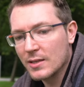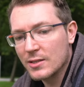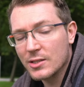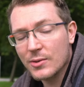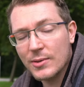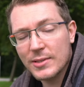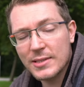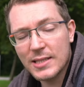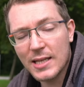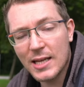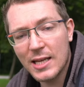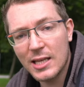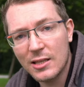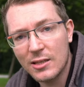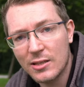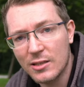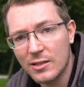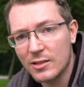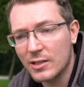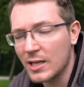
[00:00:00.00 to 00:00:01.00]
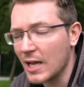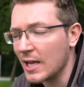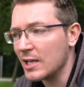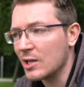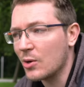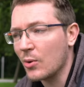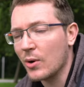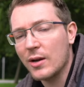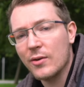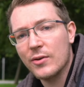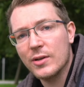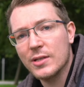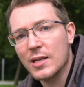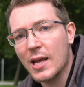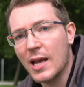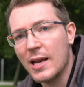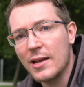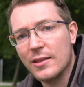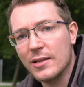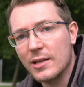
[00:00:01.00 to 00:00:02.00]
So as I say, any queries,
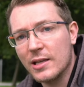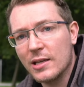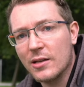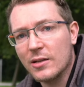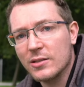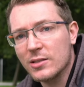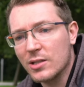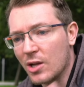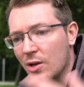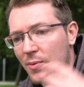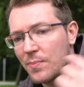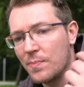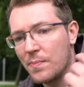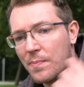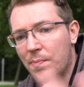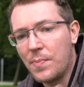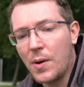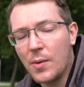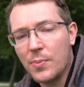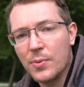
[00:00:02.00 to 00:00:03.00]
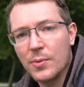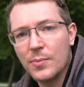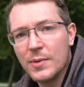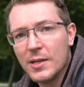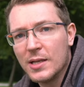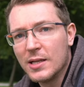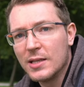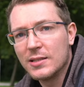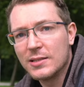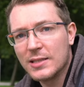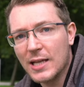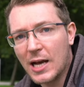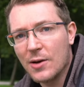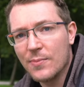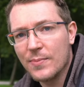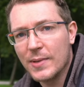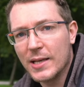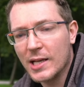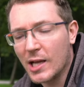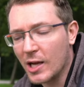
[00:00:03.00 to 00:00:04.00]
anything you'd like to know, pop them
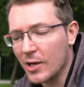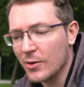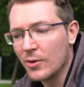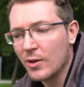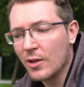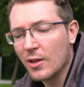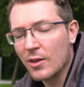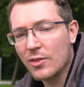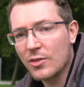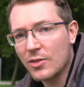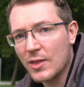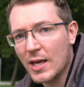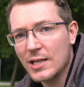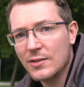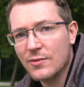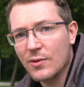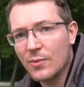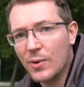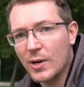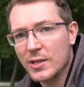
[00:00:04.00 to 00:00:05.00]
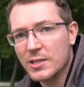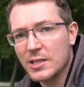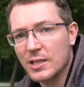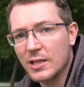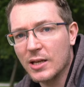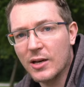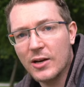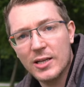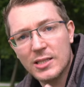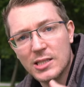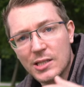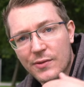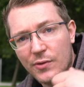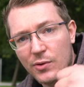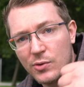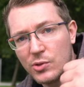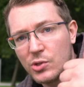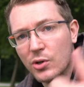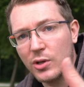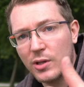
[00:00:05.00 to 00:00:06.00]
down below. Thanks for watching, guys. If
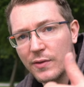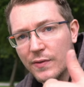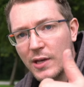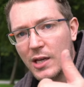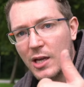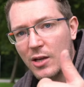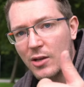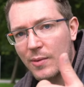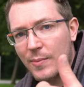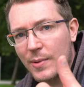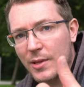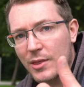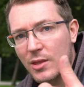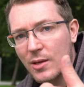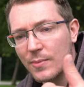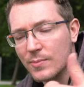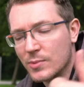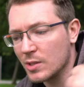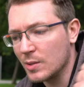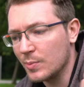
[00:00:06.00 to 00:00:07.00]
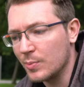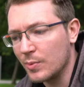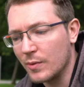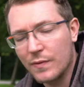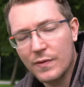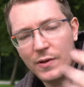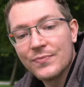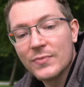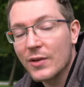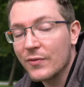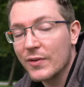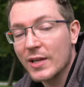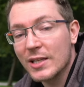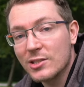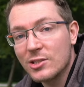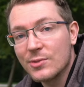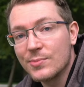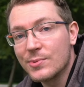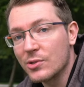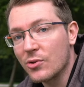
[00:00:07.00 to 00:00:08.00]
you enjoyed the video, give me a thumbs up. Don't forget
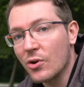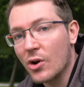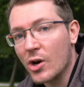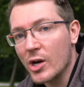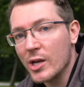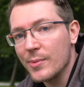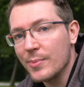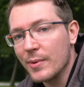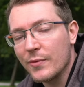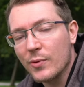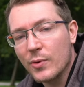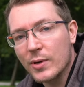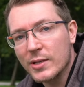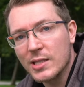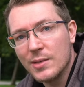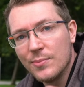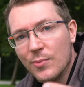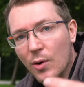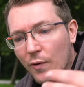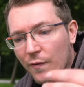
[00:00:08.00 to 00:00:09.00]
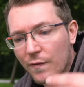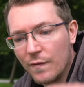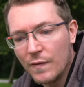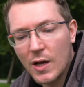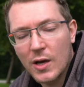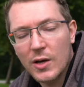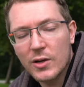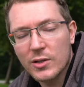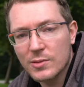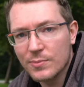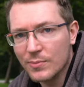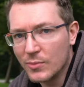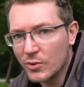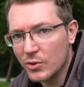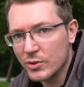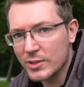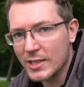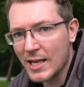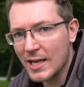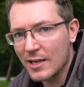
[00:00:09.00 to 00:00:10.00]
to subscribe if you want to see more vlogs,
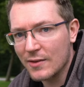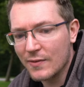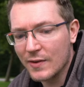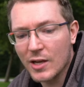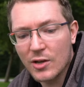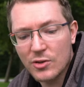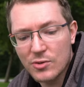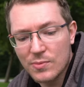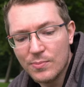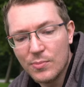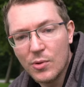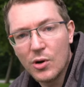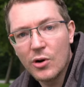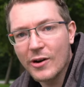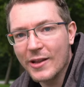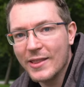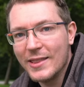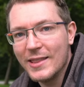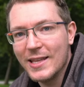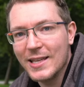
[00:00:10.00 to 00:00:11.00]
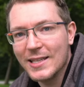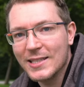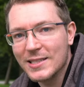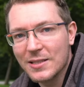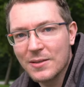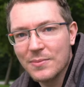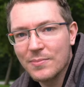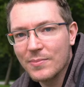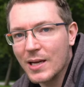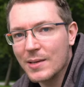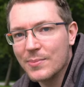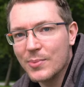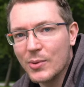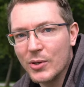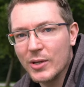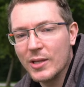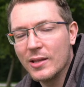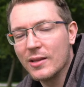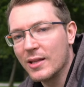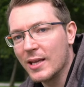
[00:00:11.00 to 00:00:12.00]
more tech videos, more on this bad
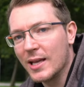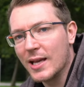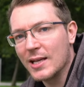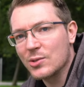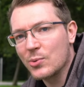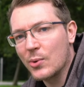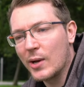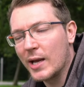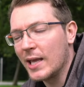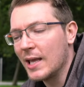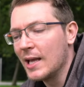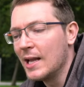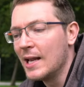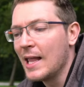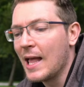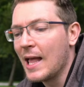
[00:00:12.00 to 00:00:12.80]
boy, the Exway.